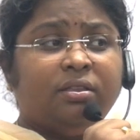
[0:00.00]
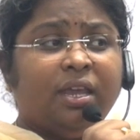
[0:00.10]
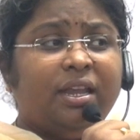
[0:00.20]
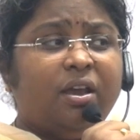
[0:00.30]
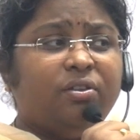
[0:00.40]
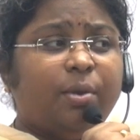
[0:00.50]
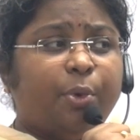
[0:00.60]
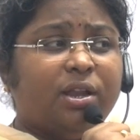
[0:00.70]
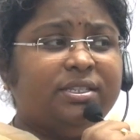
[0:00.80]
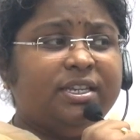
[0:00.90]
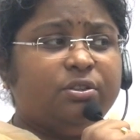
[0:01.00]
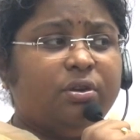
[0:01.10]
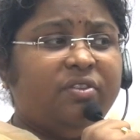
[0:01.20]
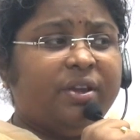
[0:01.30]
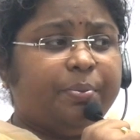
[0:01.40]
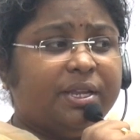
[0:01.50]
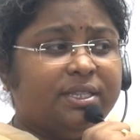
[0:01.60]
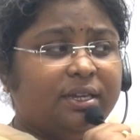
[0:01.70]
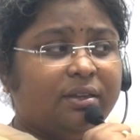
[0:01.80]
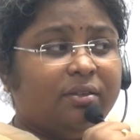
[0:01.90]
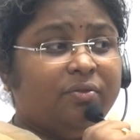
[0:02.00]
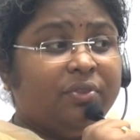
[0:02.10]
Till now the policy is only for present,